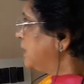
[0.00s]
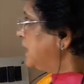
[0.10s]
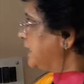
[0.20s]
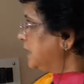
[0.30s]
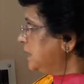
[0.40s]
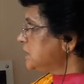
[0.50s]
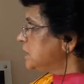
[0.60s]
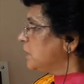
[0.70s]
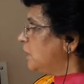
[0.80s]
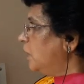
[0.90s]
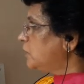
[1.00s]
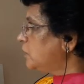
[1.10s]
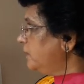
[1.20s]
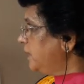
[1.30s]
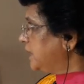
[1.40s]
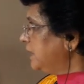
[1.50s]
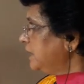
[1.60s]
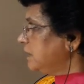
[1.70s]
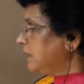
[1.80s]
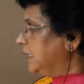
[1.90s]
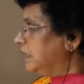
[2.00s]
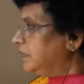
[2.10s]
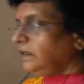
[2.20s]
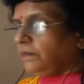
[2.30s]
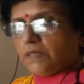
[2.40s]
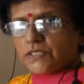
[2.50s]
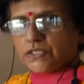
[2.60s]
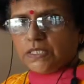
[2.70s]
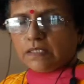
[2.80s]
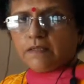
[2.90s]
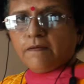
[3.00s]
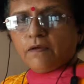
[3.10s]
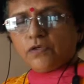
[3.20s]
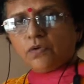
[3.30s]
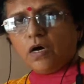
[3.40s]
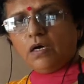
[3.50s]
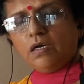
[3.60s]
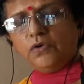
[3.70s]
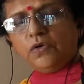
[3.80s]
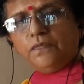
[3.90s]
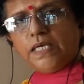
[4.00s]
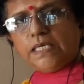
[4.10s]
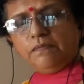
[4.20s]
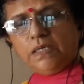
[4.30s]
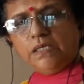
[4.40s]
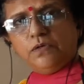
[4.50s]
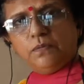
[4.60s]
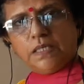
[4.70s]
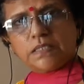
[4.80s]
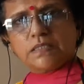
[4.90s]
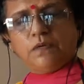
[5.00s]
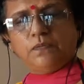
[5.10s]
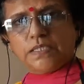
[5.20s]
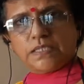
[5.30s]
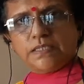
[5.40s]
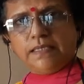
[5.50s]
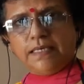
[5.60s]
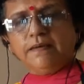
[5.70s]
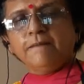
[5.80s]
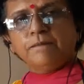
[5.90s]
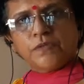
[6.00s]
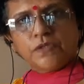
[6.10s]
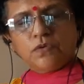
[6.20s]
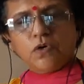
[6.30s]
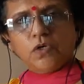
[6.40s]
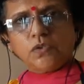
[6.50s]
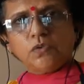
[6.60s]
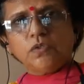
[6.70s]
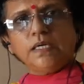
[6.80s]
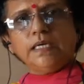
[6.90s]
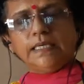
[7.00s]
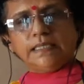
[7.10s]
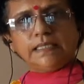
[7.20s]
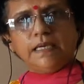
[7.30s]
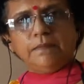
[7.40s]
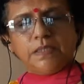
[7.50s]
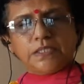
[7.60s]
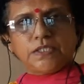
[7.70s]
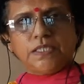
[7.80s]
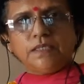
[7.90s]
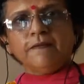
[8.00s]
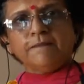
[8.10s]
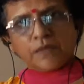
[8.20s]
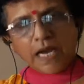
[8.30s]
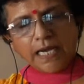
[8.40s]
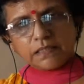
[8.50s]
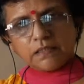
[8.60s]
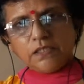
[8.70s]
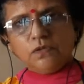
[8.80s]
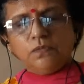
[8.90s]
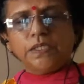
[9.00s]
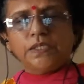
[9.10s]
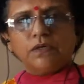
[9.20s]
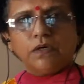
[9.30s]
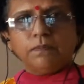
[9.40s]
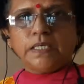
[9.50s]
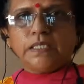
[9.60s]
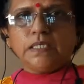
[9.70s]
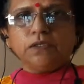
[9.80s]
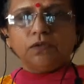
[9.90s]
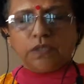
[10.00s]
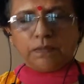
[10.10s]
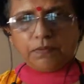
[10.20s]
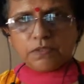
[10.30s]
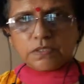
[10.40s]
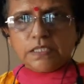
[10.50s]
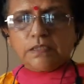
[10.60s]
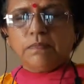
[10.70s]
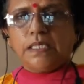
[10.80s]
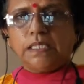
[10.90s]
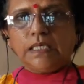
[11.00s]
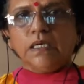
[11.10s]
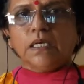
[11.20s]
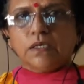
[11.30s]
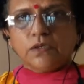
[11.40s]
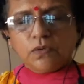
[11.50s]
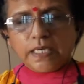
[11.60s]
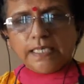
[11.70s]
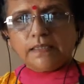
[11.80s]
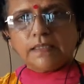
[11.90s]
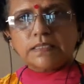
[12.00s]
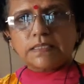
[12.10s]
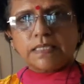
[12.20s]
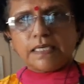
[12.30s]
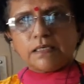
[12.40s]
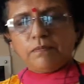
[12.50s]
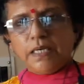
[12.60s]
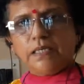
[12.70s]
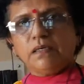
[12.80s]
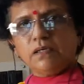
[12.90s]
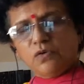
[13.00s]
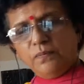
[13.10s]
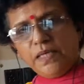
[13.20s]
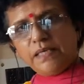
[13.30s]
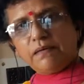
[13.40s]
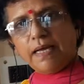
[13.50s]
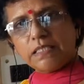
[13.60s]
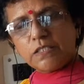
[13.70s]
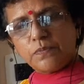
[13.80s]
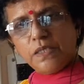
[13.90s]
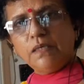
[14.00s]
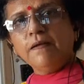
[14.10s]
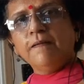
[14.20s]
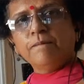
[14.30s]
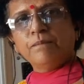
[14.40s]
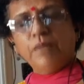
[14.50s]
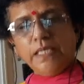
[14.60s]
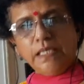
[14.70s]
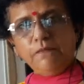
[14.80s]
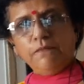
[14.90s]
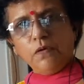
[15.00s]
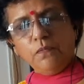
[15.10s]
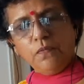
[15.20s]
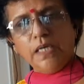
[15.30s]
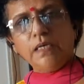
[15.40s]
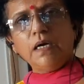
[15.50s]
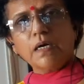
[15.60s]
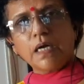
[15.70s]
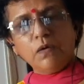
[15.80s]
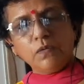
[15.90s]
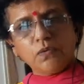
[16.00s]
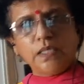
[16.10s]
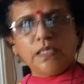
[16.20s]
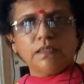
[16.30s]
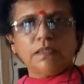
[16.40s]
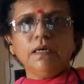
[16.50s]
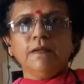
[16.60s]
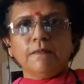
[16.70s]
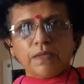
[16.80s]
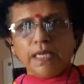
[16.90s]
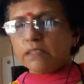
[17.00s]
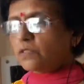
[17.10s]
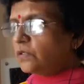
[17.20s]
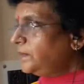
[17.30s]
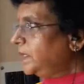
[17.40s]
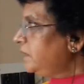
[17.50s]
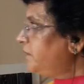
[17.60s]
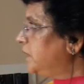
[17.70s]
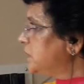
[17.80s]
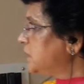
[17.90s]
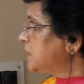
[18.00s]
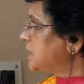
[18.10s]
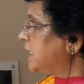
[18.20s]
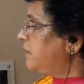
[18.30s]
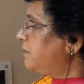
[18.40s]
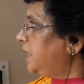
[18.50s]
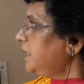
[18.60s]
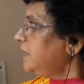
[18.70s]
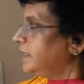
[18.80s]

that is automated teller machine. You all know very well, you must have visited. You go to the ATM machine, either you withdraw money, you deposit money, you get the statement, you may transfer money from one account to another, and so many functions can be